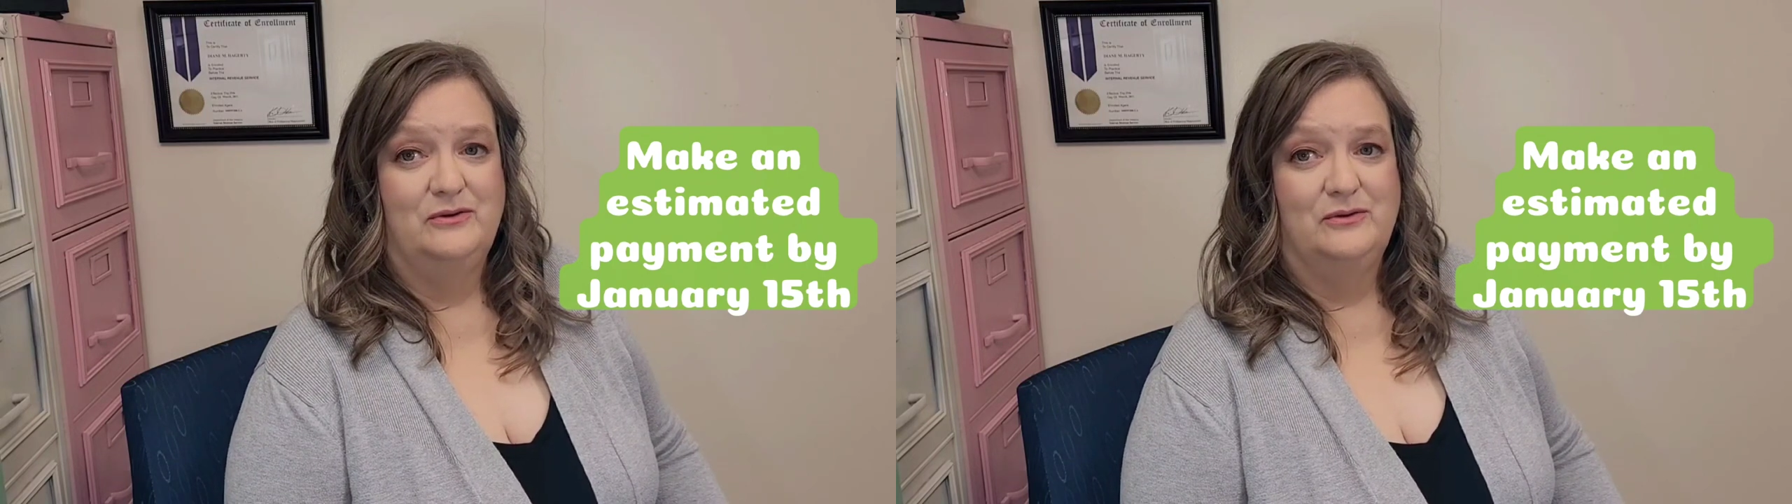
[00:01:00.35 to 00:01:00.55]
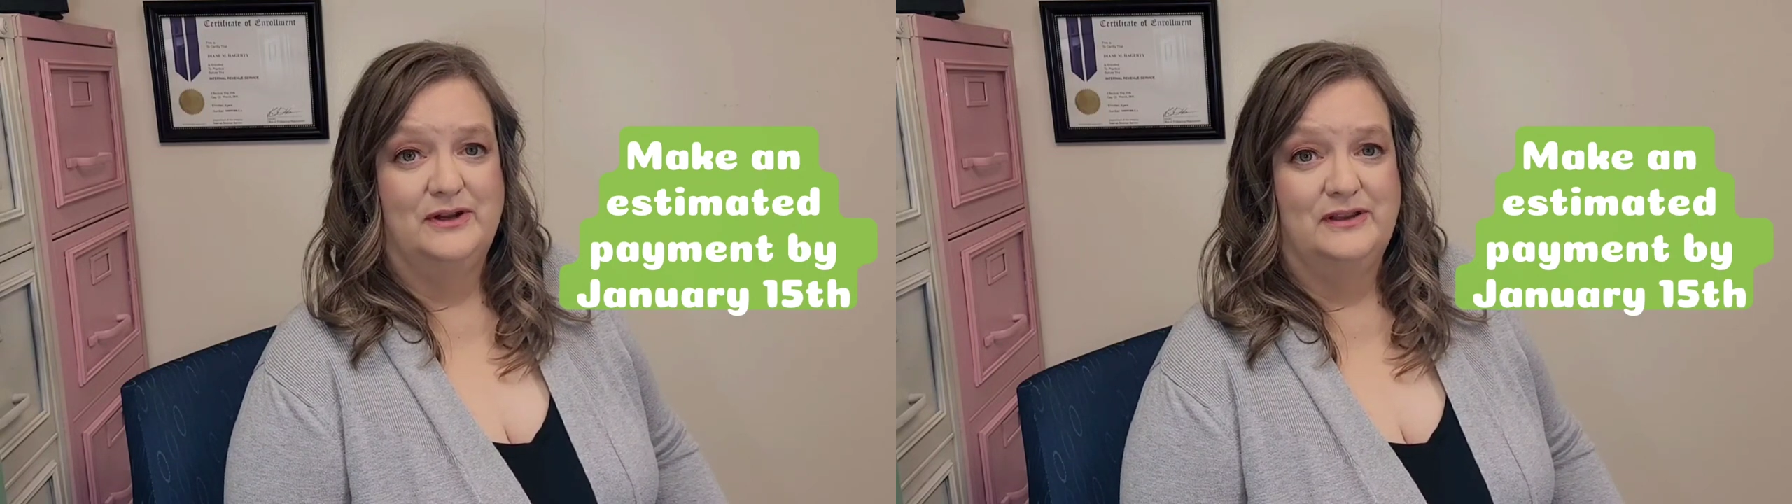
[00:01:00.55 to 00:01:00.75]

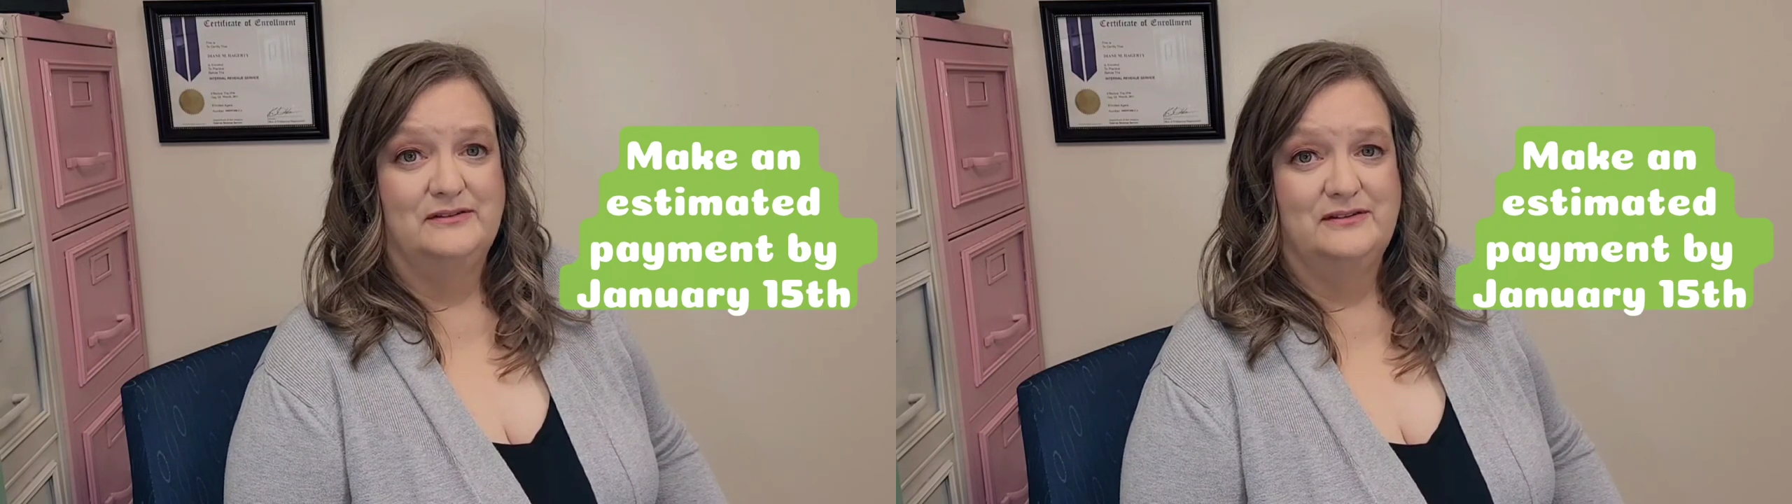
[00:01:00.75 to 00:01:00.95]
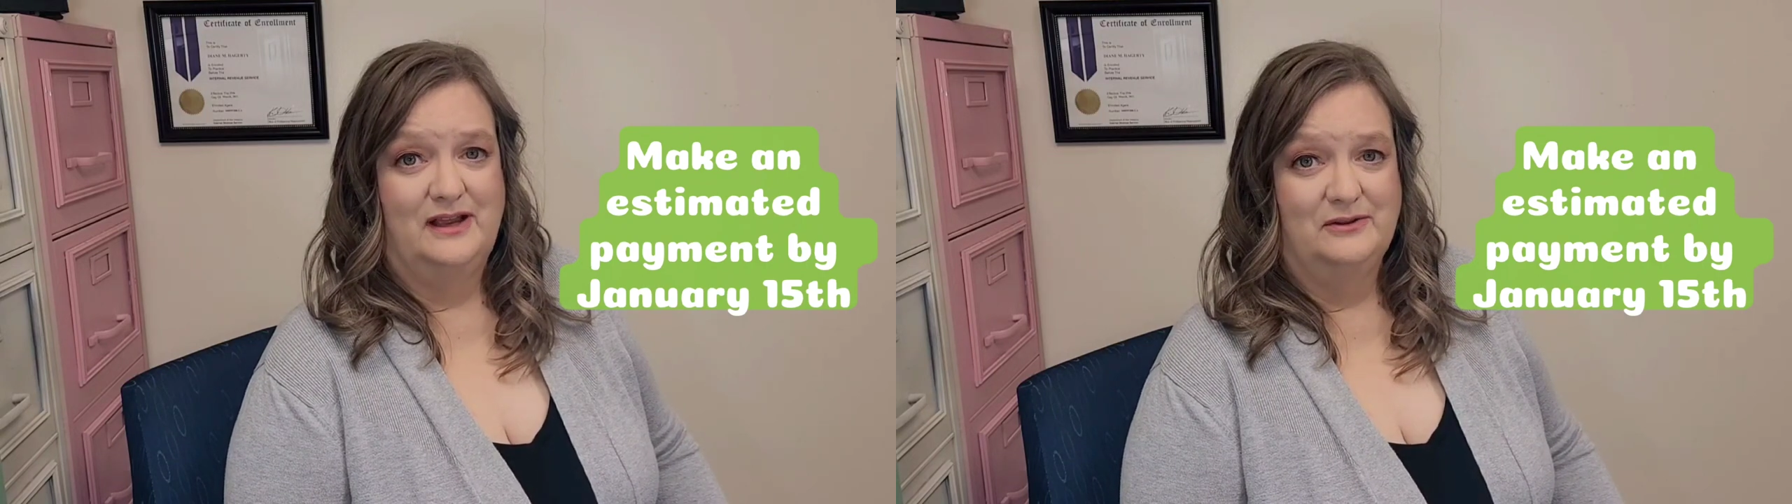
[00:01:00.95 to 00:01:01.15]
on a
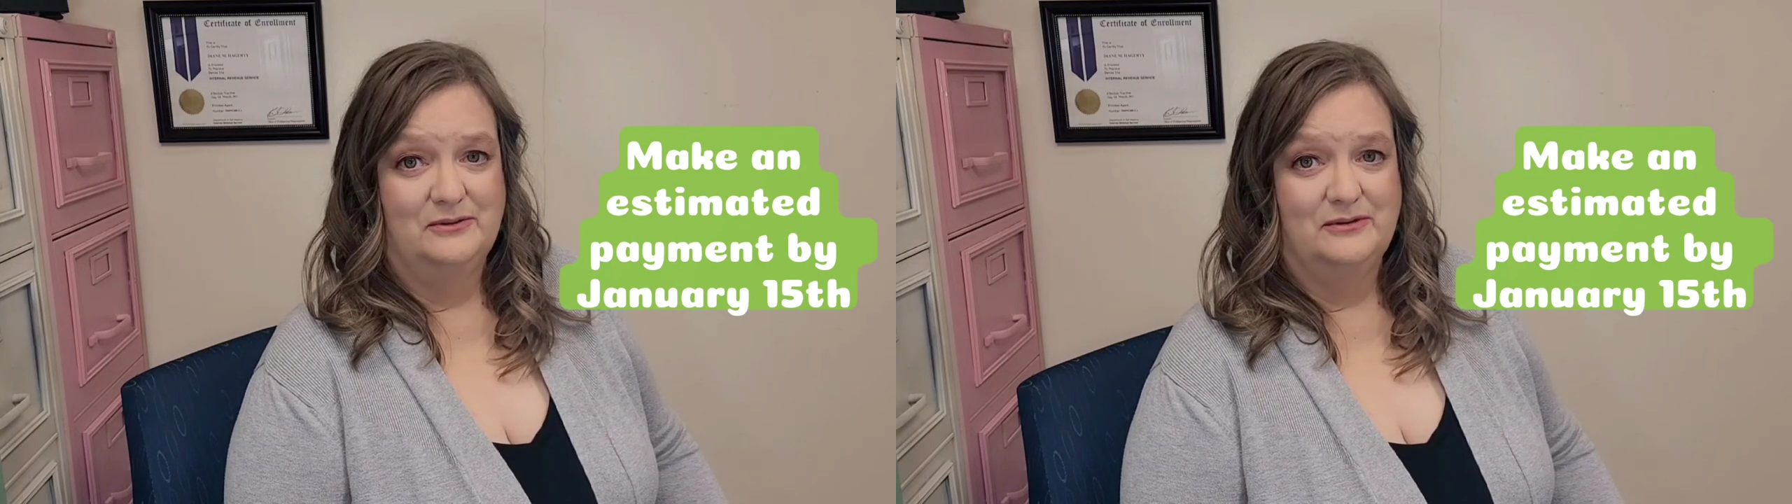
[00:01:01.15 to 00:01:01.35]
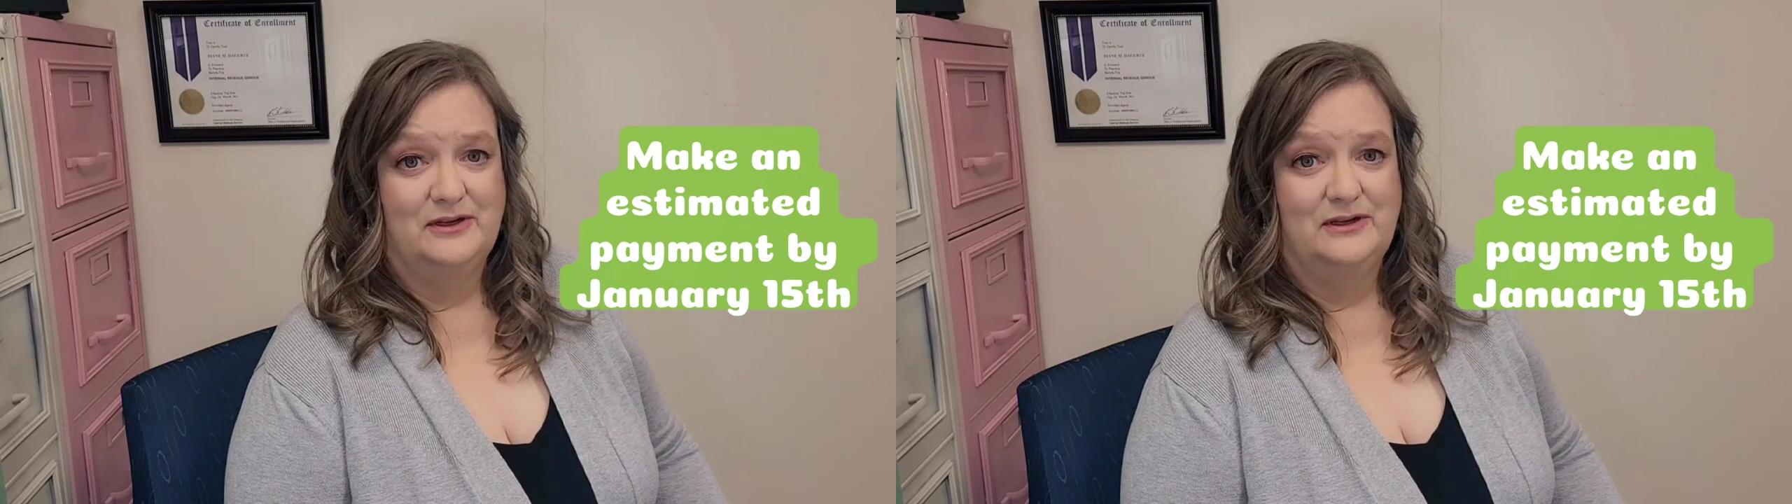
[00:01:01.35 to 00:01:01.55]

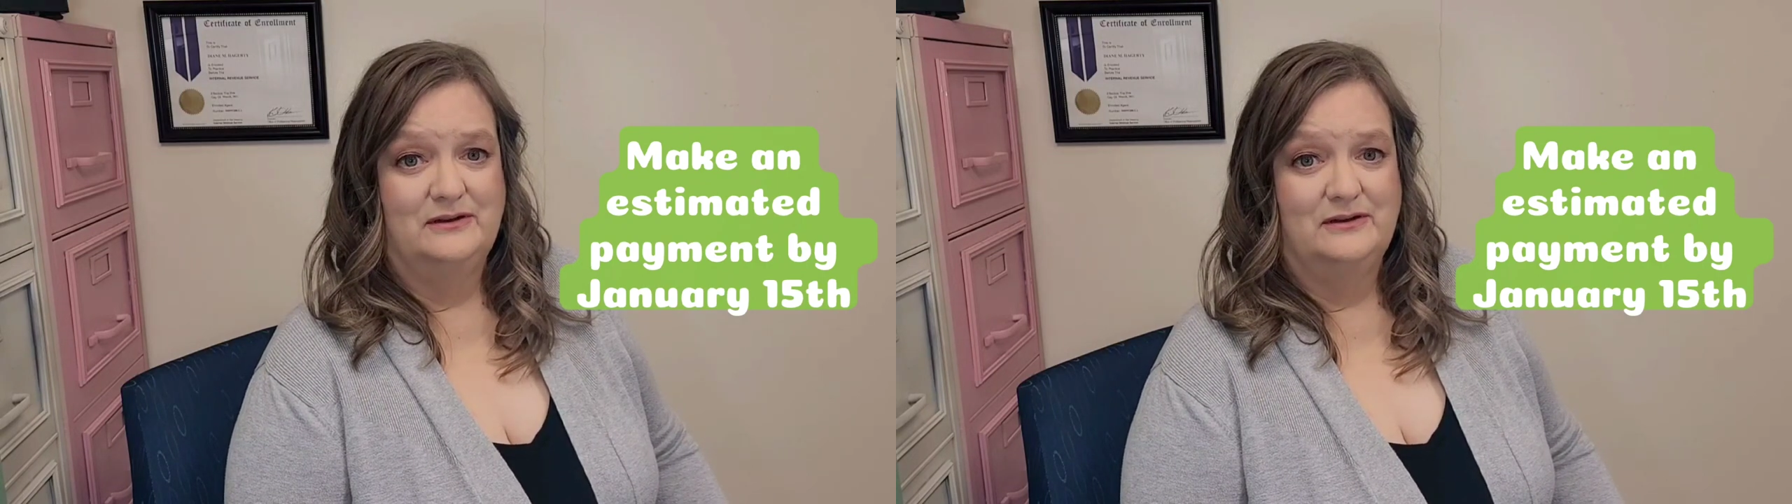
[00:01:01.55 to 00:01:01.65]
salary,